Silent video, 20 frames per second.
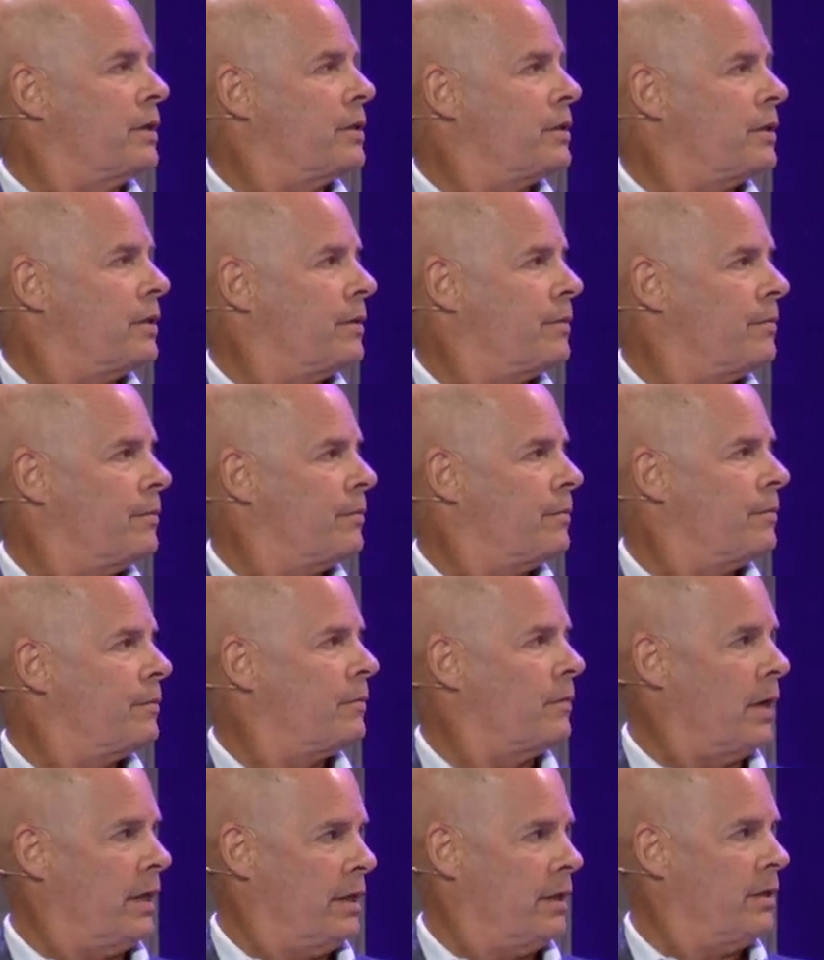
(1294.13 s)
Yeah.
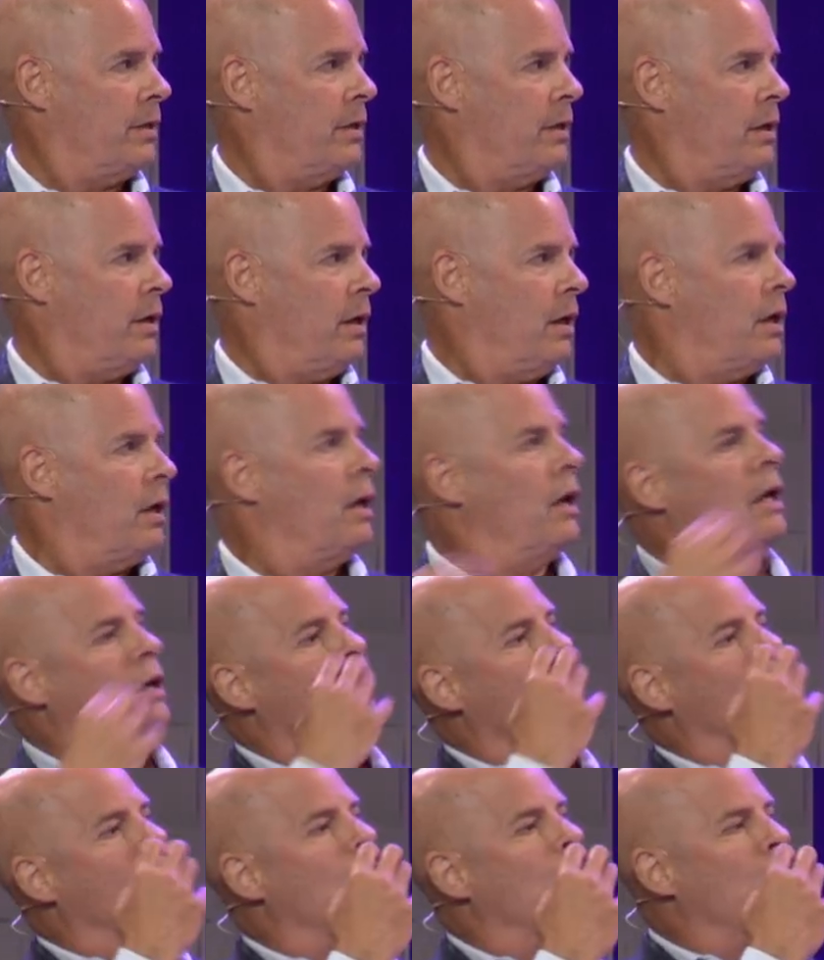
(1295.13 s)
Right. Yeah. And
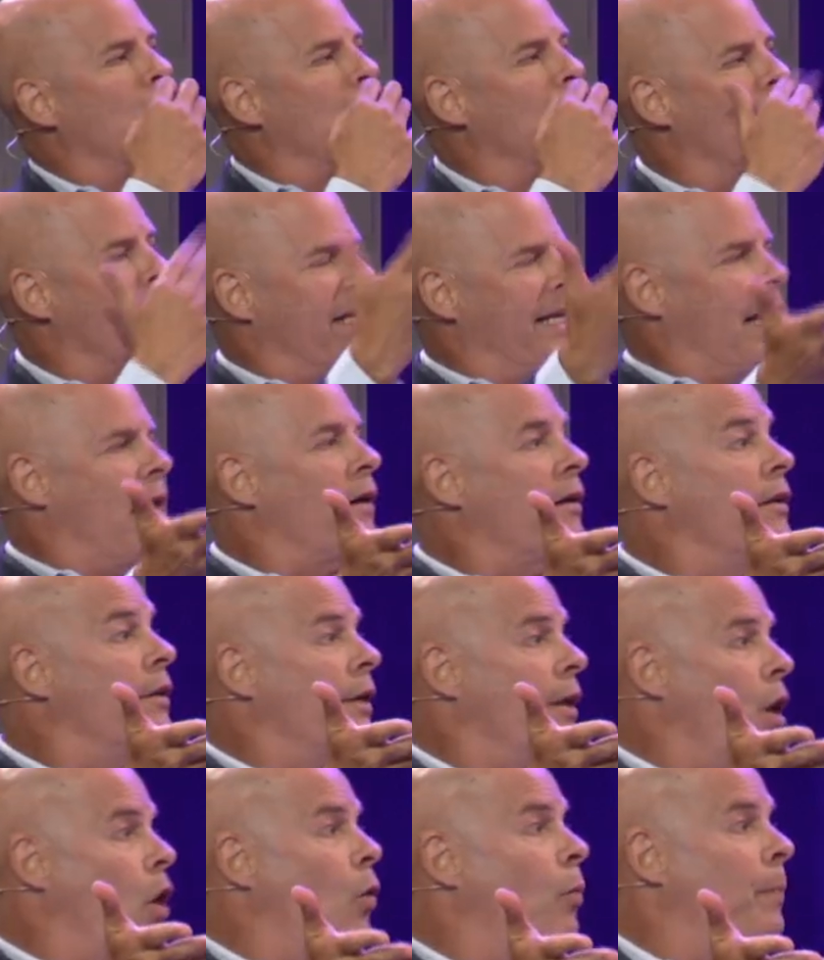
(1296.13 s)
and when you bring it out into
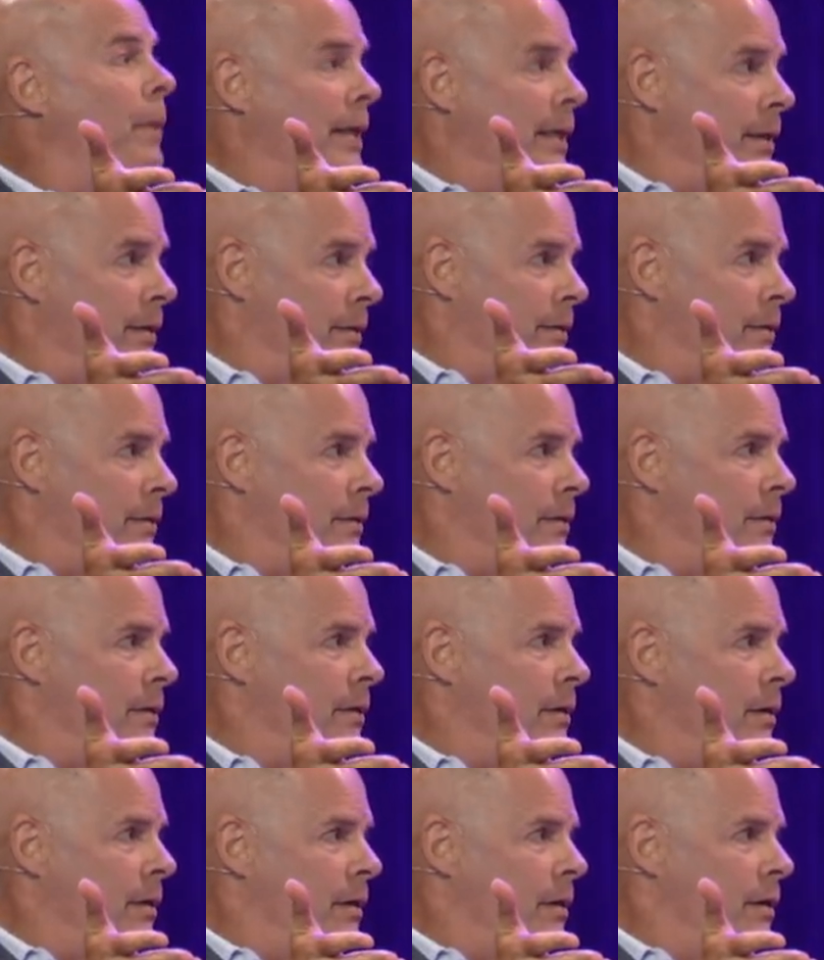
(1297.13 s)
the open,
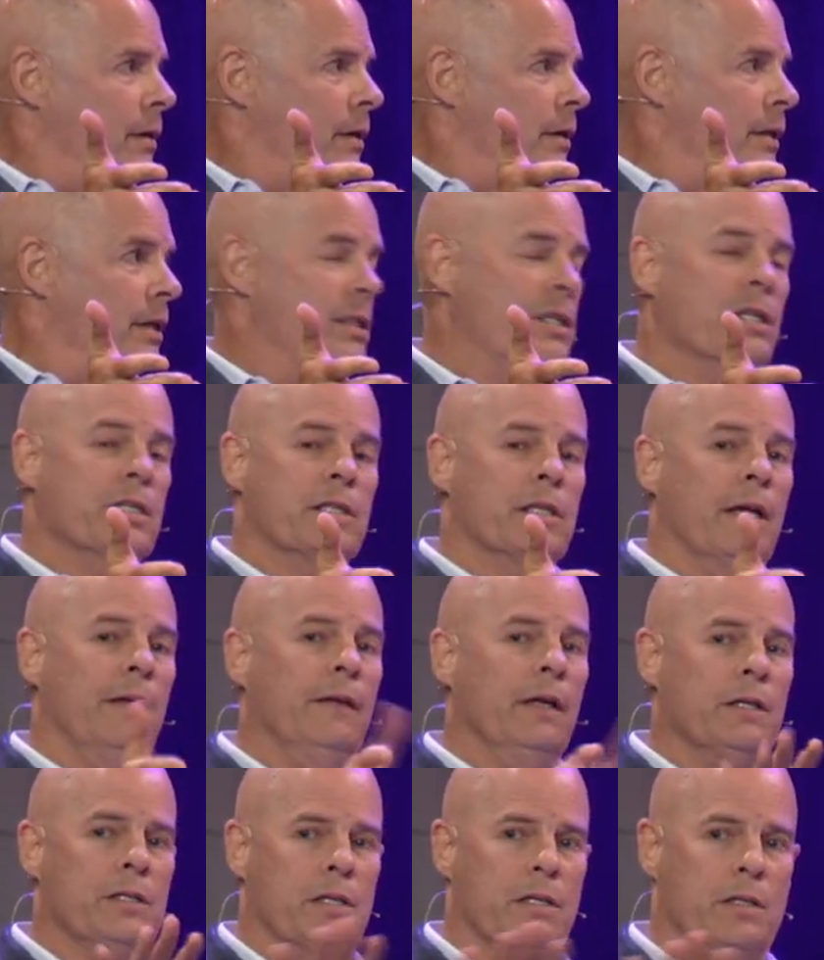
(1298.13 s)
this is and
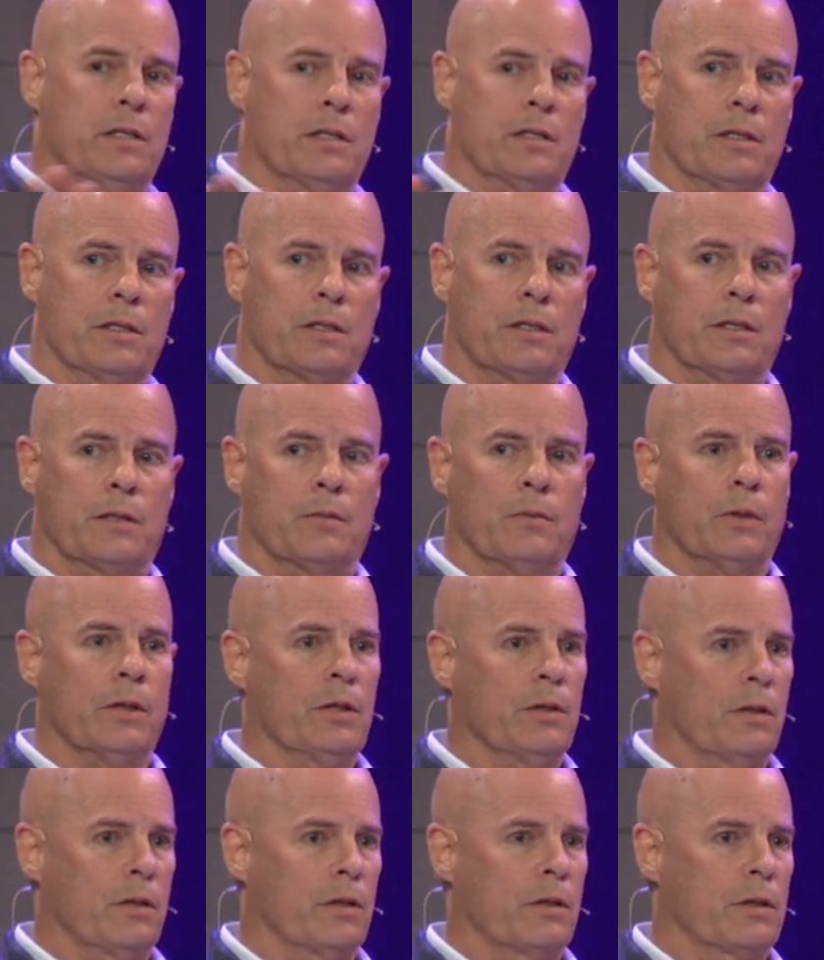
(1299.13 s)
this is where
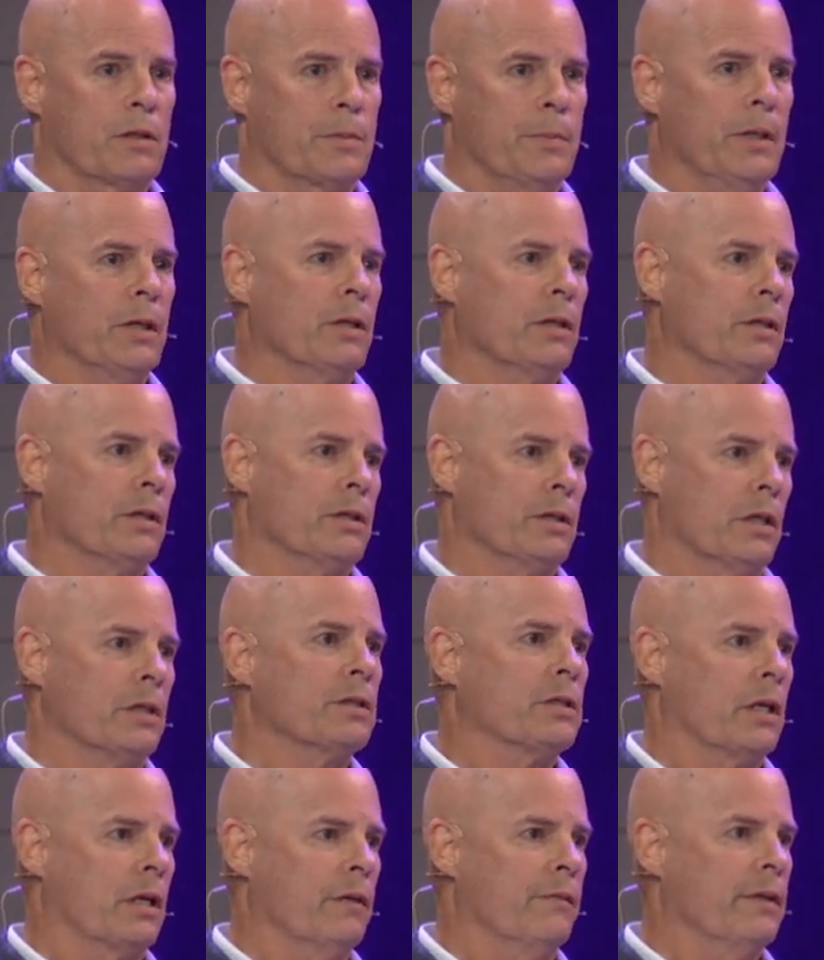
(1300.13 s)
the Spirit starts
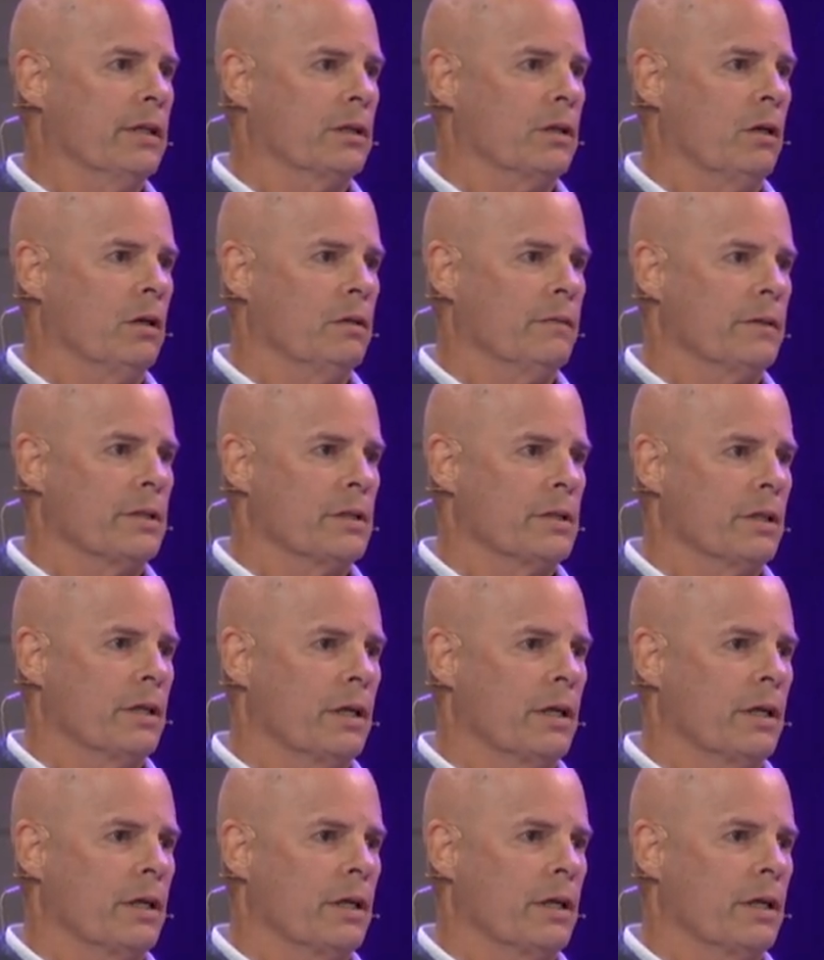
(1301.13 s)
to convict all of us.